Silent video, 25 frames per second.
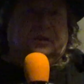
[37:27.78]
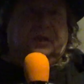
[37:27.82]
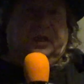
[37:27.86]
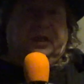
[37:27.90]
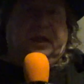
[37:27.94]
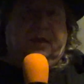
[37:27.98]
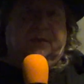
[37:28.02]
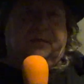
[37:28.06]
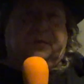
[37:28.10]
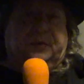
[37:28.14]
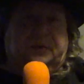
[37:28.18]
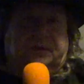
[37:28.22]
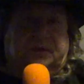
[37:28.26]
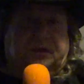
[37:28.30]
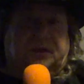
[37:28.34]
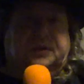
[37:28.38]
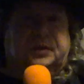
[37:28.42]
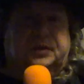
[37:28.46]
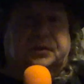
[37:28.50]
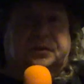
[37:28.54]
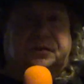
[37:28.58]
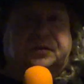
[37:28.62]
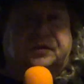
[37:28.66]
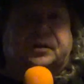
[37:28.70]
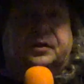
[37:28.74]
to heaven ten
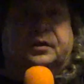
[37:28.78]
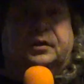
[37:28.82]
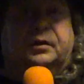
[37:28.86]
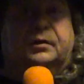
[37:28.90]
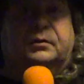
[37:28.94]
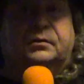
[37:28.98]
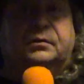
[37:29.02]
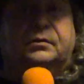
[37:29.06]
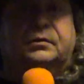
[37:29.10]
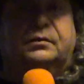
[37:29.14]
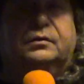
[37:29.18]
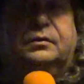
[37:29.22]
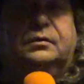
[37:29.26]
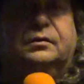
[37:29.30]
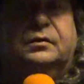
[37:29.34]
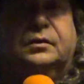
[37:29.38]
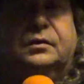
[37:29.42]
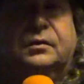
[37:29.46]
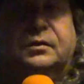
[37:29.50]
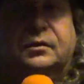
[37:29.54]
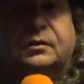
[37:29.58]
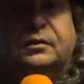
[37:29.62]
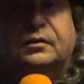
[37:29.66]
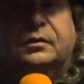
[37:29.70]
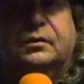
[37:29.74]
years ago.
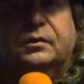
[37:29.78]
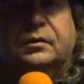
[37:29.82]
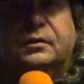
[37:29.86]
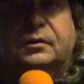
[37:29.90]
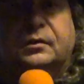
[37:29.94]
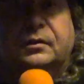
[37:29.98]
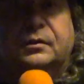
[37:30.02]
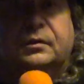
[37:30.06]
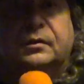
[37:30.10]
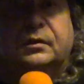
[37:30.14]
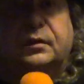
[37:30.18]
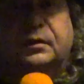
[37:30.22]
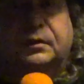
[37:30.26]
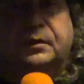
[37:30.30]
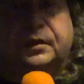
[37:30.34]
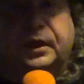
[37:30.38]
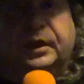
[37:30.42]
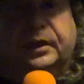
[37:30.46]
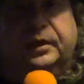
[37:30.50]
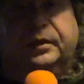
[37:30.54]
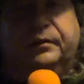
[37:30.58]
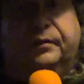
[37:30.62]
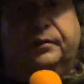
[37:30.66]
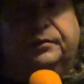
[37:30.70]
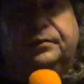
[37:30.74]

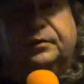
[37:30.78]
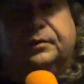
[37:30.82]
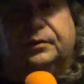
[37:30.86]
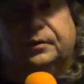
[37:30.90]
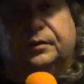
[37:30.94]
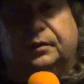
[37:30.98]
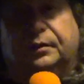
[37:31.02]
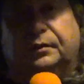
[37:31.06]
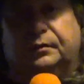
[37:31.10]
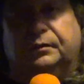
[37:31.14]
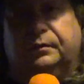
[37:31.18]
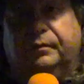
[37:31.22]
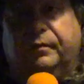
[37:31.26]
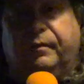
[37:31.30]
Okay? So,